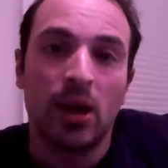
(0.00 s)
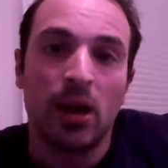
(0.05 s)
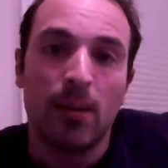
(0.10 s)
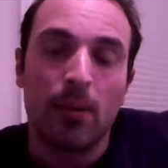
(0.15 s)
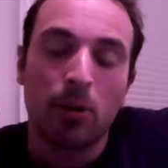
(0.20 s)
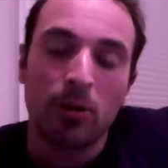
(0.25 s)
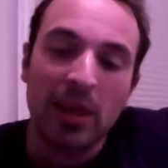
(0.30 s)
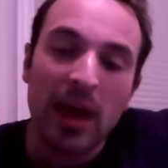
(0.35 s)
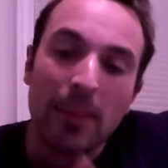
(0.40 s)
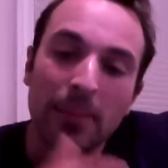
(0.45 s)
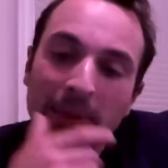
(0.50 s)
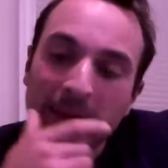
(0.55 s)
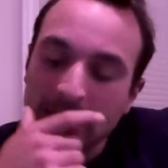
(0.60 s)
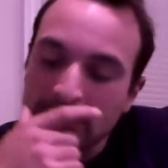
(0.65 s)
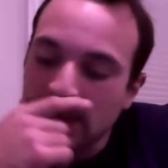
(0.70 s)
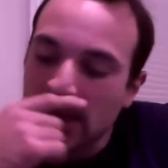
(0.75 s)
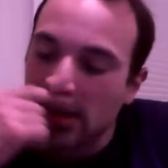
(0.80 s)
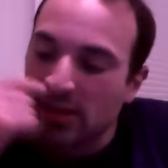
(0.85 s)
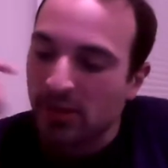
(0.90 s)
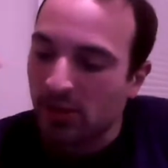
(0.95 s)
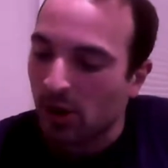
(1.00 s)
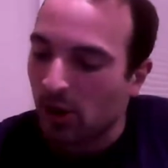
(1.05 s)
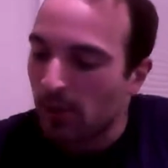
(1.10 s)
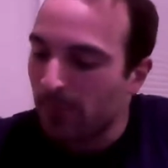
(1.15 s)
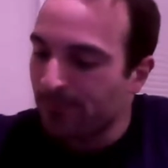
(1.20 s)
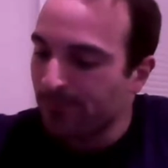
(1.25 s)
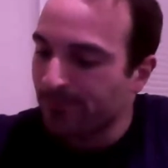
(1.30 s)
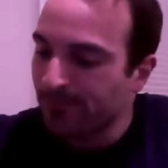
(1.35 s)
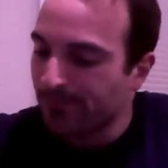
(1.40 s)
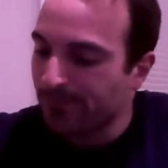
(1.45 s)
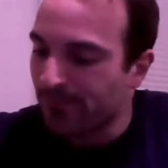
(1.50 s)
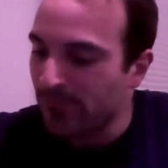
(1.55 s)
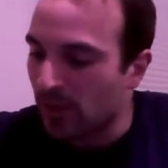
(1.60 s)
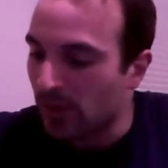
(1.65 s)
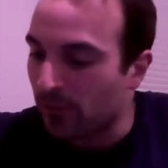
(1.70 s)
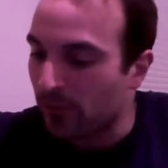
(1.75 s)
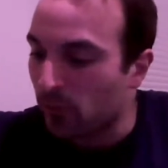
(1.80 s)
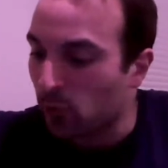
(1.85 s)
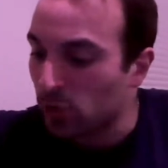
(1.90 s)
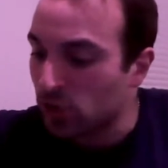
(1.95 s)
But with that being said, though, the
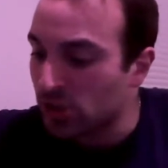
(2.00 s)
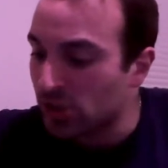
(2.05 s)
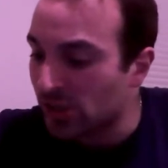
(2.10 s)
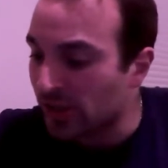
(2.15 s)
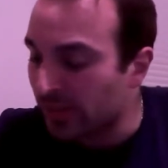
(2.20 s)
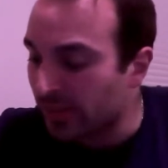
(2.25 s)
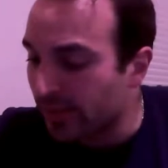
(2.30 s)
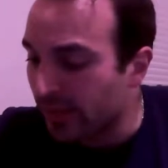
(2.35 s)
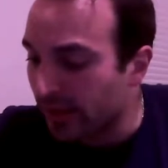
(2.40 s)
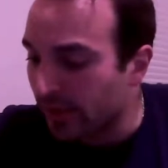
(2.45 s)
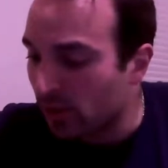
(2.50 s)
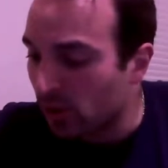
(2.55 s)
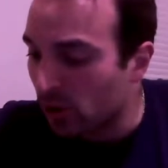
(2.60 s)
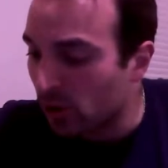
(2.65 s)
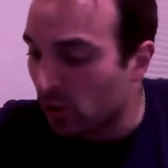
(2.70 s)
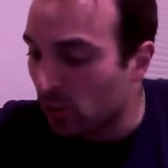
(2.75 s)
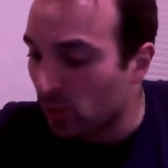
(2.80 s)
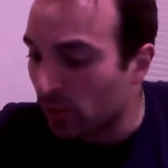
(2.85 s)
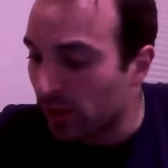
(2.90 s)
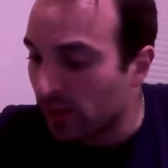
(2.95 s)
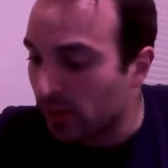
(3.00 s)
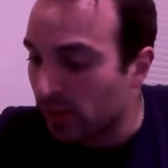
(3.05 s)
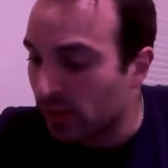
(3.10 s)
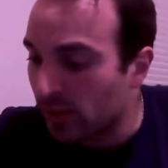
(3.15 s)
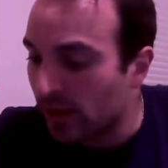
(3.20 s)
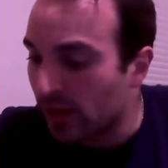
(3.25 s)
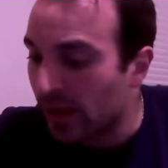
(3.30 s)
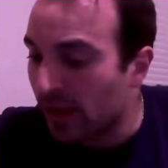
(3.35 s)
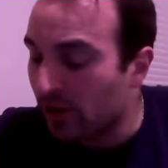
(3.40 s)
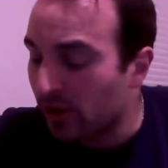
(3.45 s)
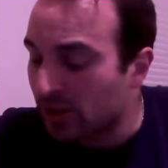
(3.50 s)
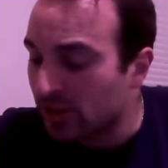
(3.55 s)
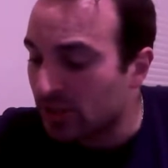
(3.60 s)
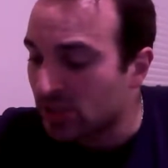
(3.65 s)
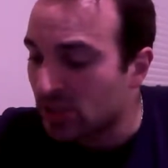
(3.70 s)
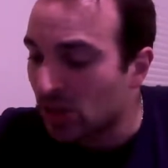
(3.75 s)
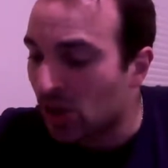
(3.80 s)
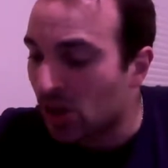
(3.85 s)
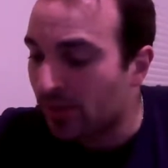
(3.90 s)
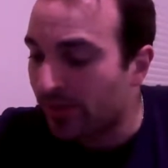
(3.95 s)
unfortunate thing, though, with Eric
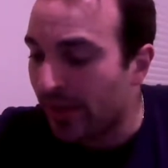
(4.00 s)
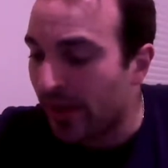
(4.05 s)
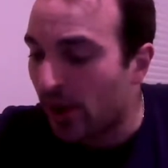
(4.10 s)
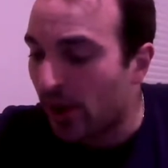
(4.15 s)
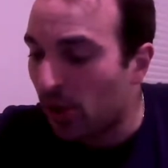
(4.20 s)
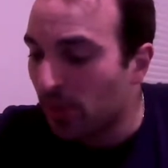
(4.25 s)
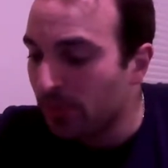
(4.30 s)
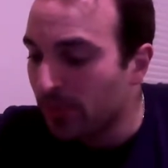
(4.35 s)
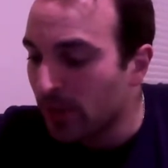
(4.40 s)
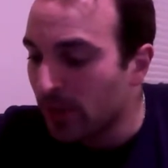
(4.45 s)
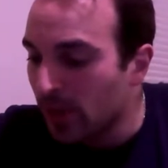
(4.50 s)
Stahl now